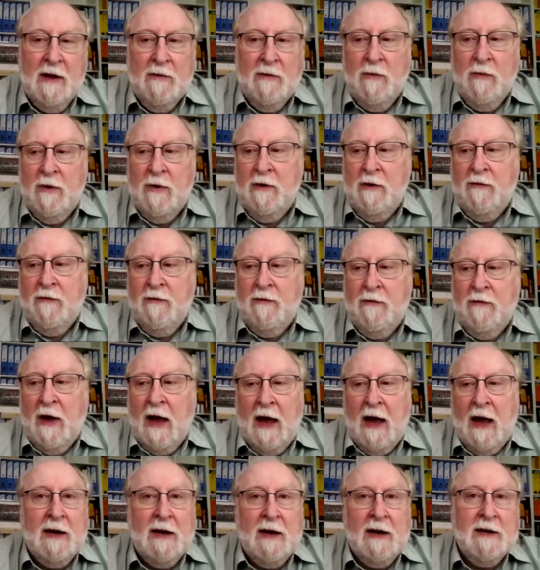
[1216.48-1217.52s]
we've
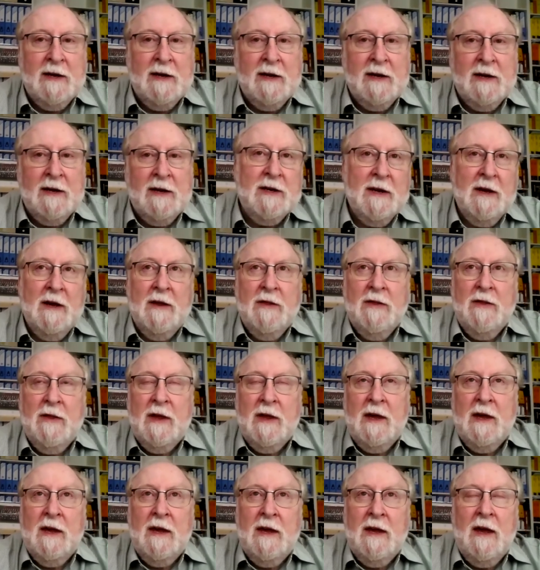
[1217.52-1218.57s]
had
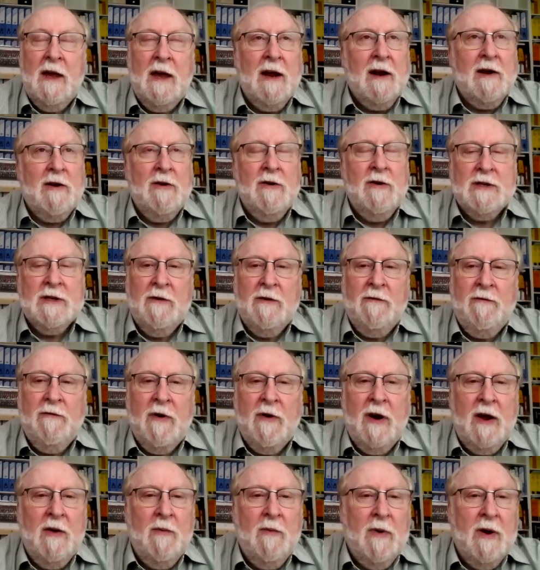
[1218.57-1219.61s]
the inclusive
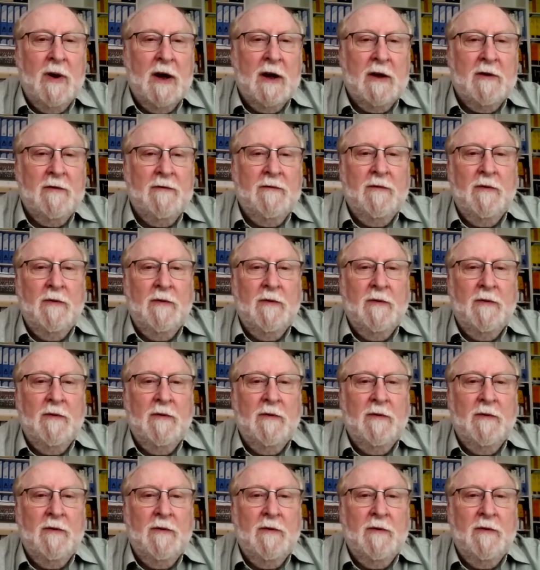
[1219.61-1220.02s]
framework